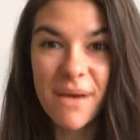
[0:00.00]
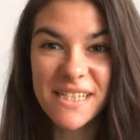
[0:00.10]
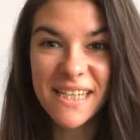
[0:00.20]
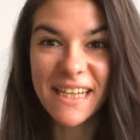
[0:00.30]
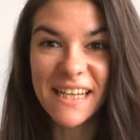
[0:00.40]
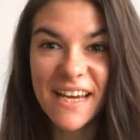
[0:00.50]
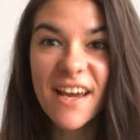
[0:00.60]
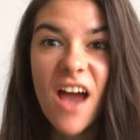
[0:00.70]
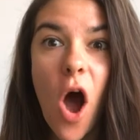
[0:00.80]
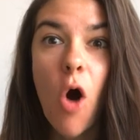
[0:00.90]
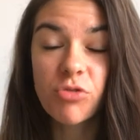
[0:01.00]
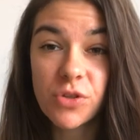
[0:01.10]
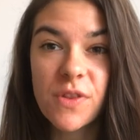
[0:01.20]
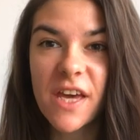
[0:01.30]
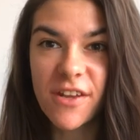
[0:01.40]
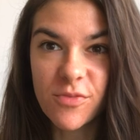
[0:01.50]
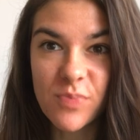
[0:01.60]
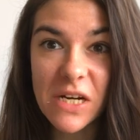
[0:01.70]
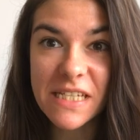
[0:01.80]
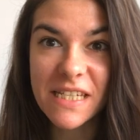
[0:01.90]
Basically, also the other
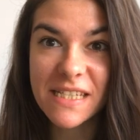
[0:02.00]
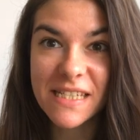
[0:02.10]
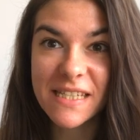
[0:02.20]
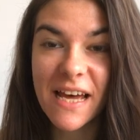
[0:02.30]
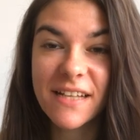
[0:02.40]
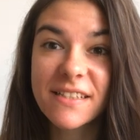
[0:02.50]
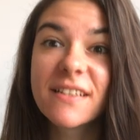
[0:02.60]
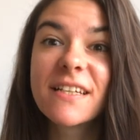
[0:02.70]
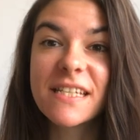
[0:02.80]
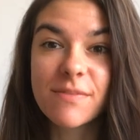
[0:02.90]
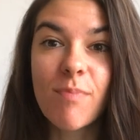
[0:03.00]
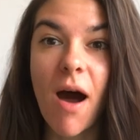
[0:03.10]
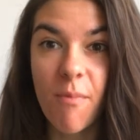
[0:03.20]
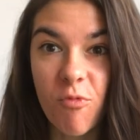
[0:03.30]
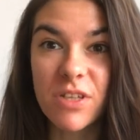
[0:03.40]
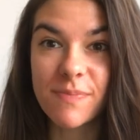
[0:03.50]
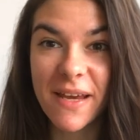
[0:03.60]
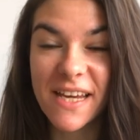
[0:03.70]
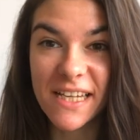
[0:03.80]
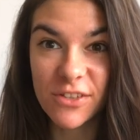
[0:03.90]
presents that his mom was
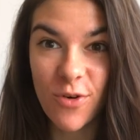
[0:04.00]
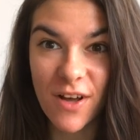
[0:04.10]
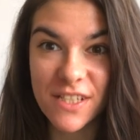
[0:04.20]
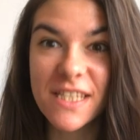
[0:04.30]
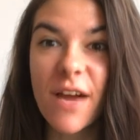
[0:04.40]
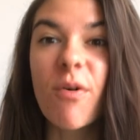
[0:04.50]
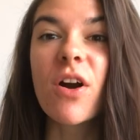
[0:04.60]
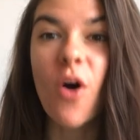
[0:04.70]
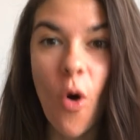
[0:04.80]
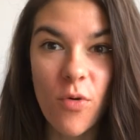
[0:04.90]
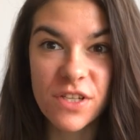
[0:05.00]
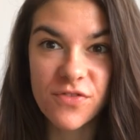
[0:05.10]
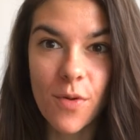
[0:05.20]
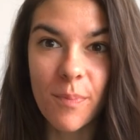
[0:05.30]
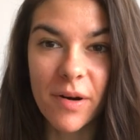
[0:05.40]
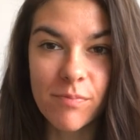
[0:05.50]
making to us, they were always from